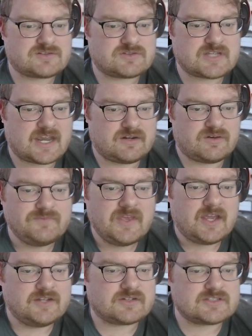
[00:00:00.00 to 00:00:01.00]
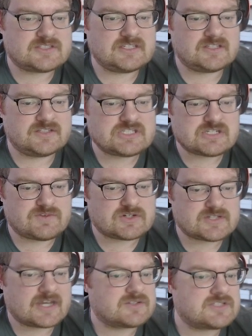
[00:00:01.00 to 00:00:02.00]
title. And you can see the list of your
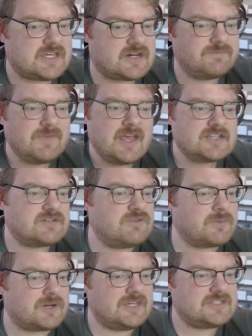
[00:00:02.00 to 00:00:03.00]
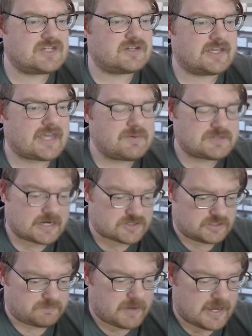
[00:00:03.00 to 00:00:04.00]
titles here. Some of them are easier. Like I was
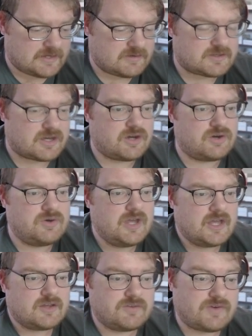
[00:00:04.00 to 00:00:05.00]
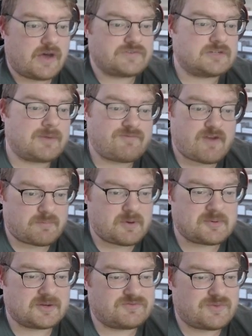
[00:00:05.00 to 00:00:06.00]
actually, Pineco evolves into my favorite
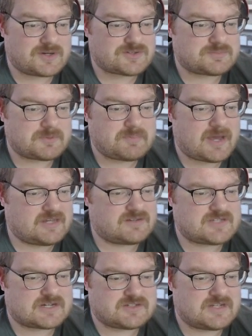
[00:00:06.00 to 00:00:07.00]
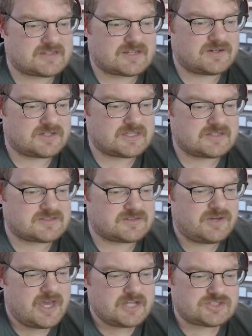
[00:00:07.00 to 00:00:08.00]
Pokemon Fortress, but Pineco's actually not that hard to get to.
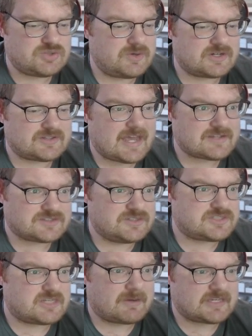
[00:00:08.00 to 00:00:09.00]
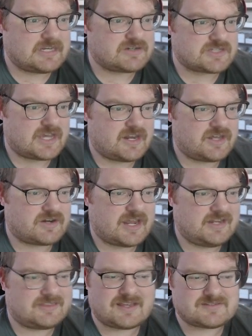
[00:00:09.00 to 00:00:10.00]
200,000. You see my Kingdra's at
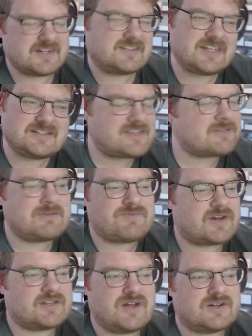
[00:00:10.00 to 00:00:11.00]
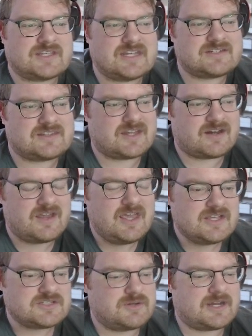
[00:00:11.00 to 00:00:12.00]
180,000. It didn't take me very long to get to there.
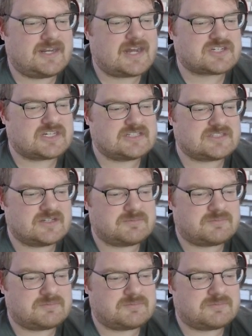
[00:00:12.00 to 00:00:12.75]
So I could actually get to